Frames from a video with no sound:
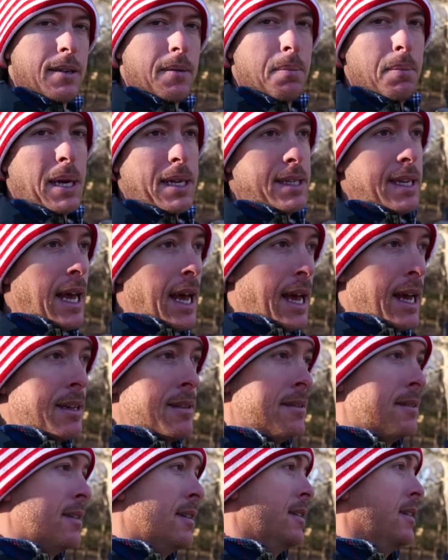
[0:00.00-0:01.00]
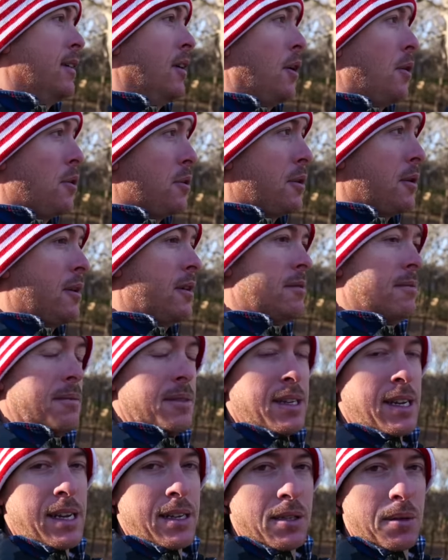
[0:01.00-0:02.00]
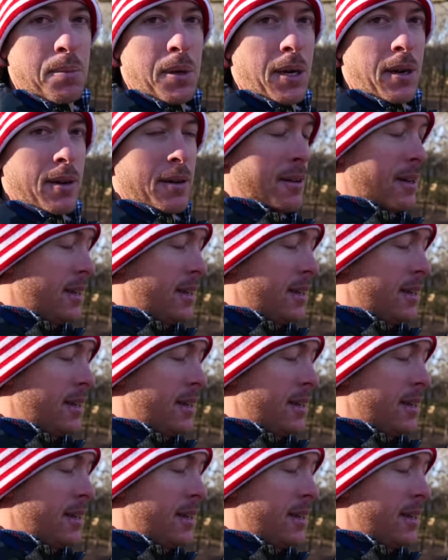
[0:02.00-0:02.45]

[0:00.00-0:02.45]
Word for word: my dad, older, needs a bigger,